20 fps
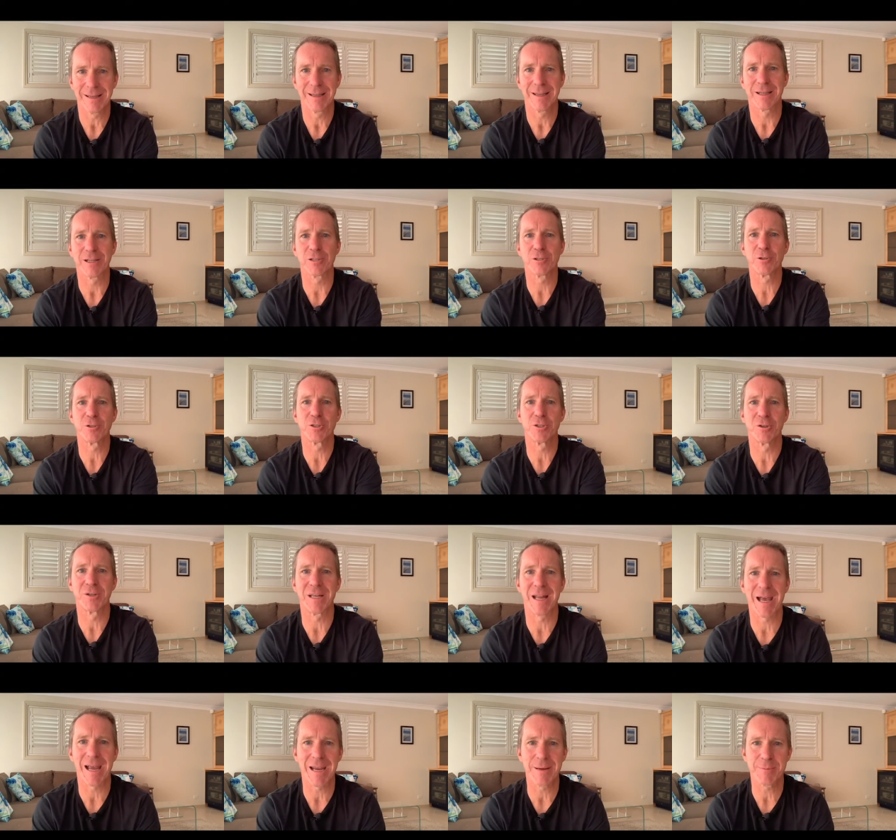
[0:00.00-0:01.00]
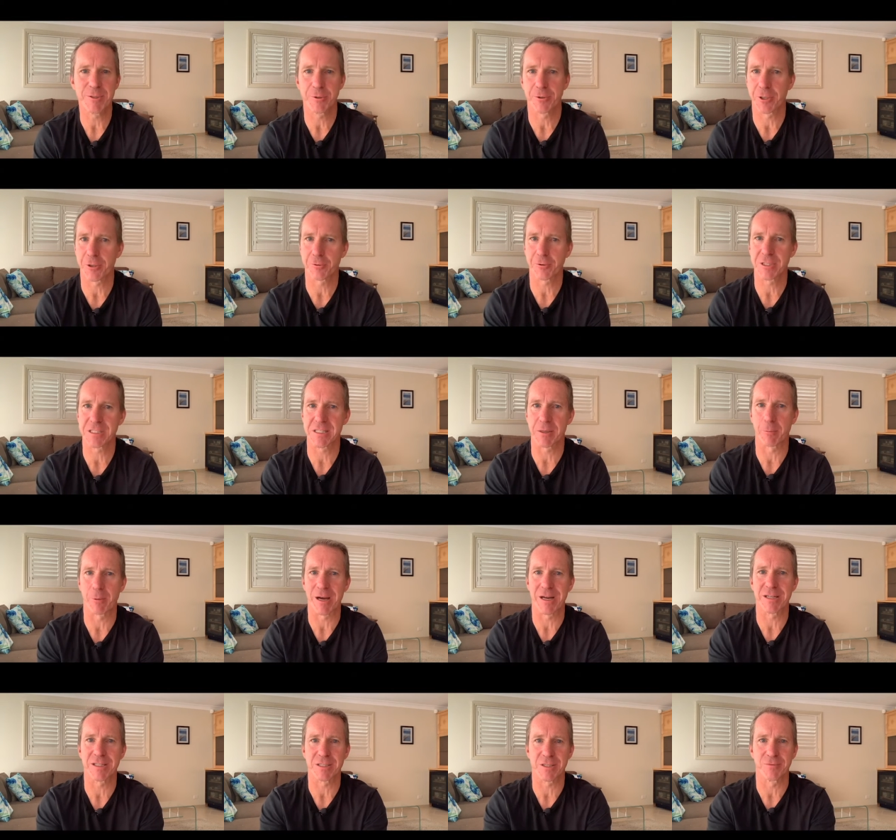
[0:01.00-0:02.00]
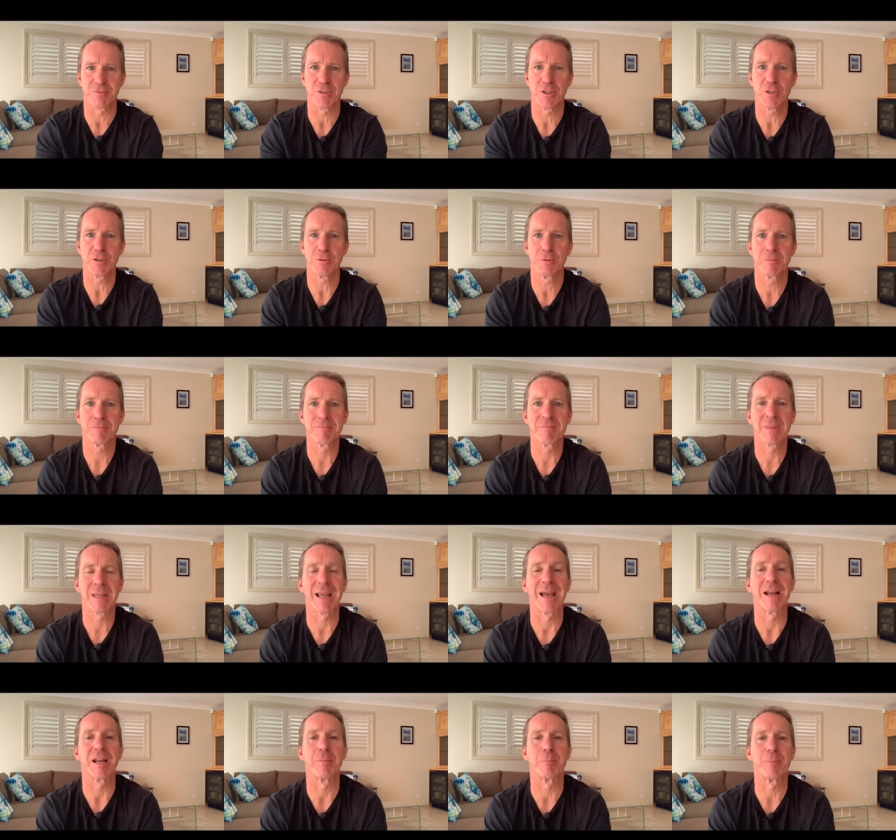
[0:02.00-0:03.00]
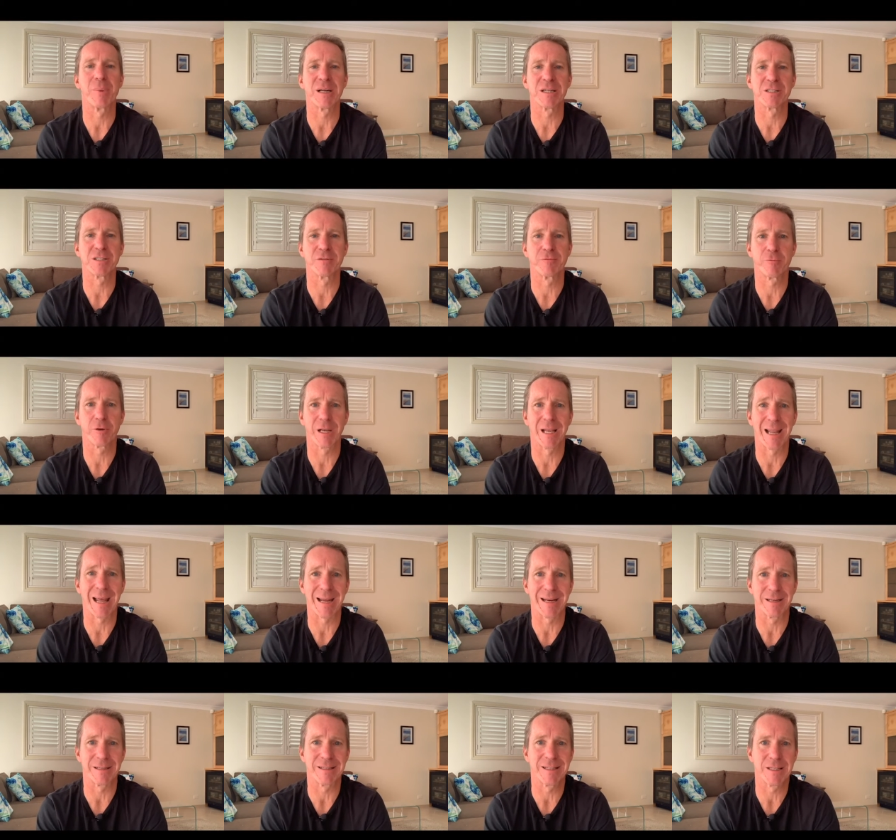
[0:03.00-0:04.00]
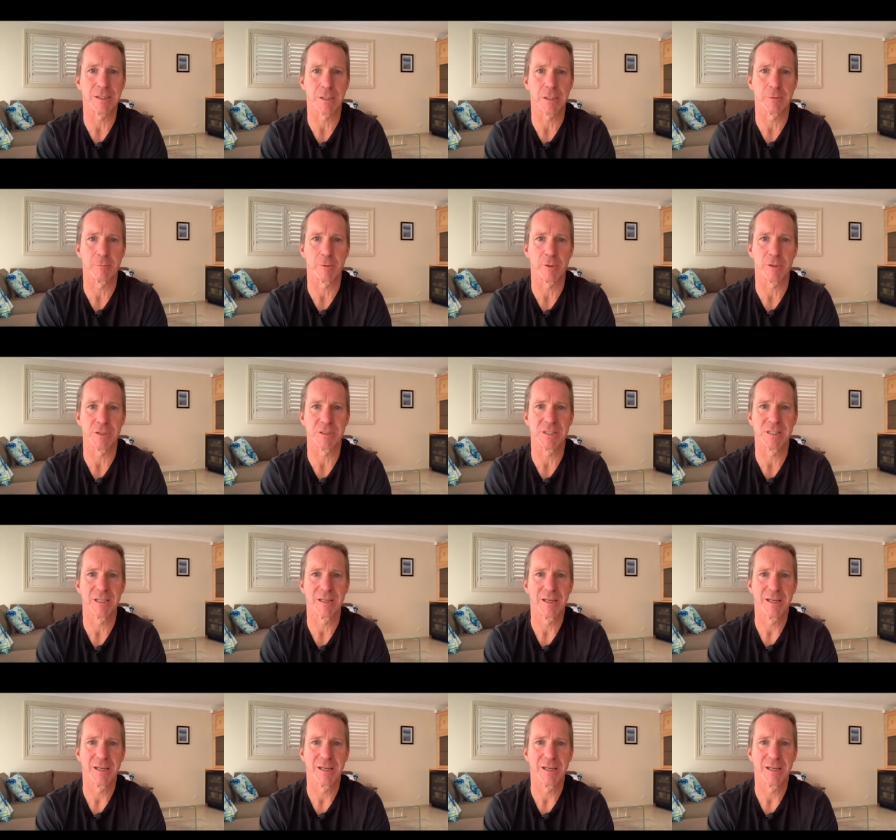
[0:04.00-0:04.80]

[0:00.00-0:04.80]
include your name to increase awareness of you, and a bunch of related keywords.